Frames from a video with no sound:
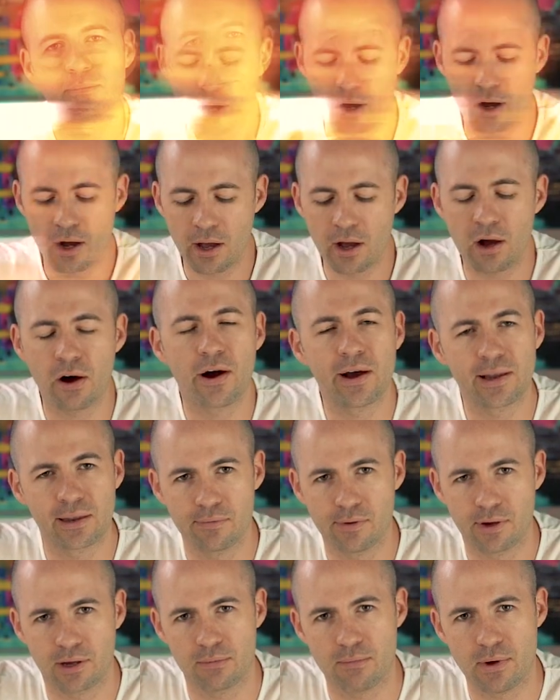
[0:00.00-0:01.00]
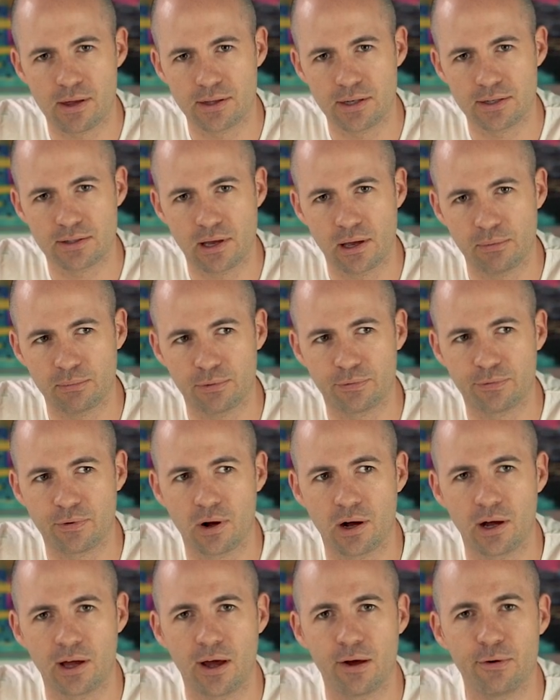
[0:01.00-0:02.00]
I highly recommend this
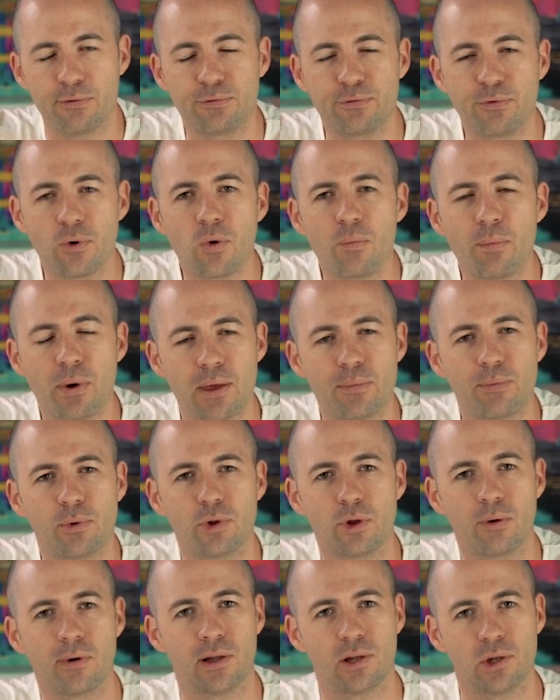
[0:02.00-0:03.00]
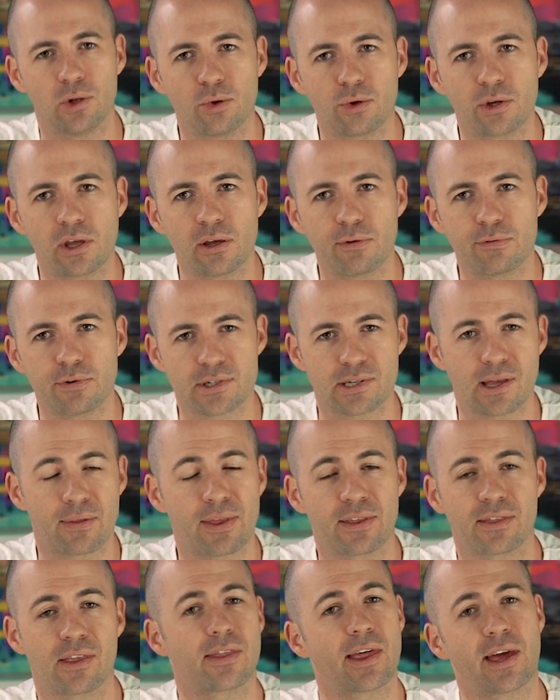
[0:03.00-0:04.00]
amplifier for people who are looking for
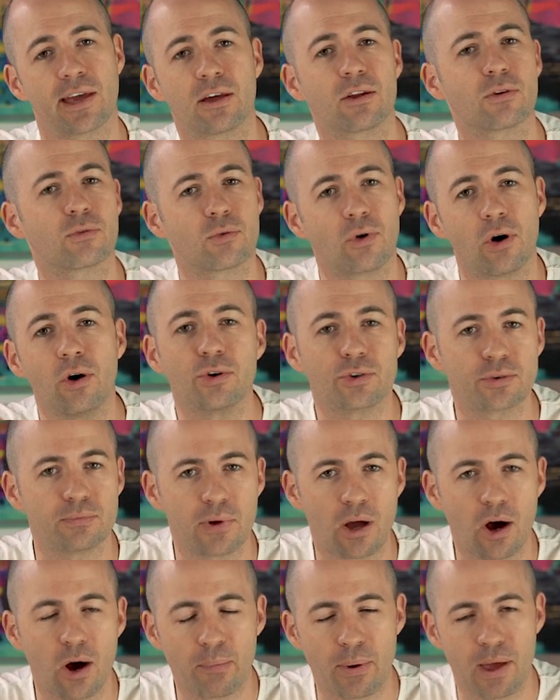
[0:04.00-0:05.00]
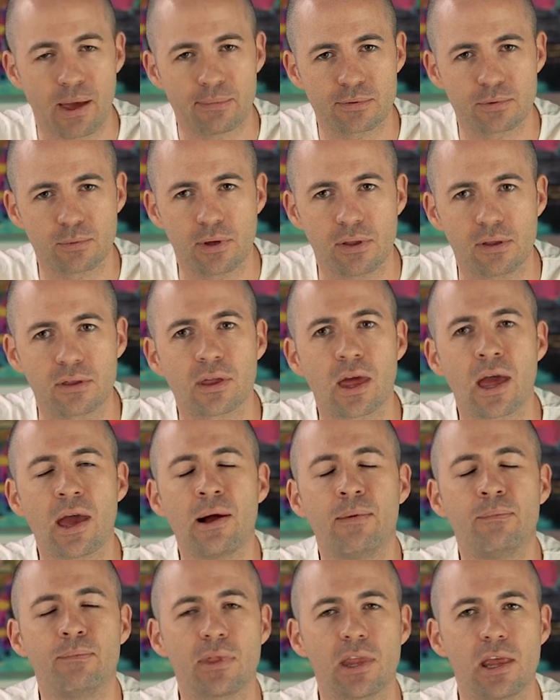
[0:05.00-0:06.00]
something that they can roll op amps with.
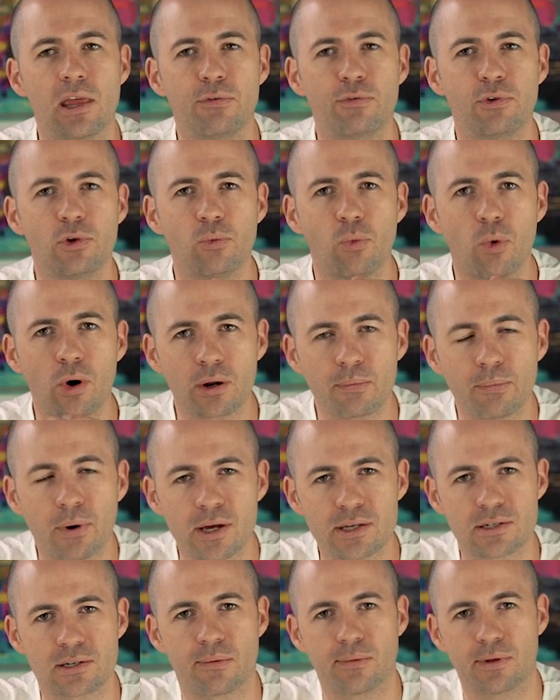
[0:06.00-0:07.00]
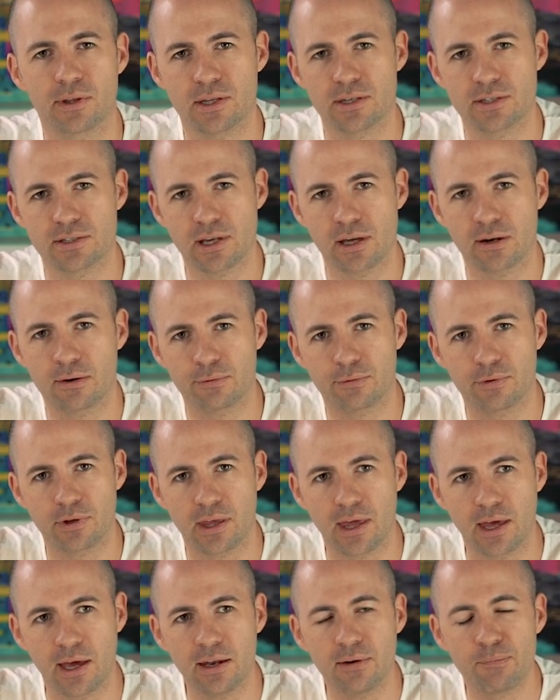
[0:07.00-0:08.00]
If you want to buy something that's set and
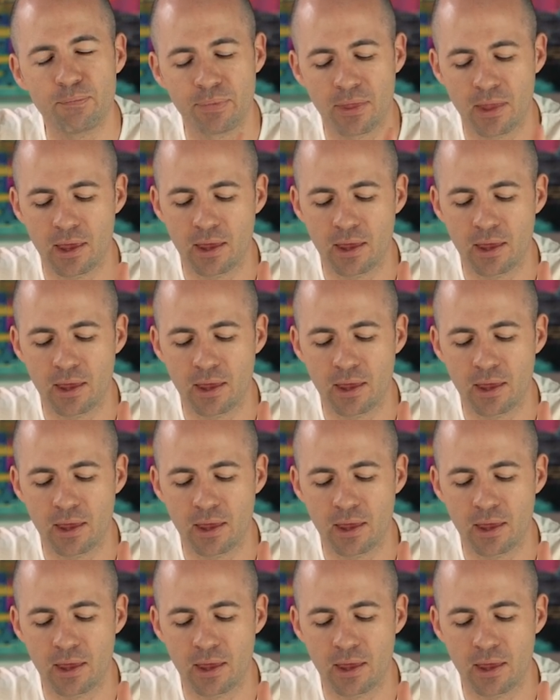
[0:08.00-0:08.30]
forget,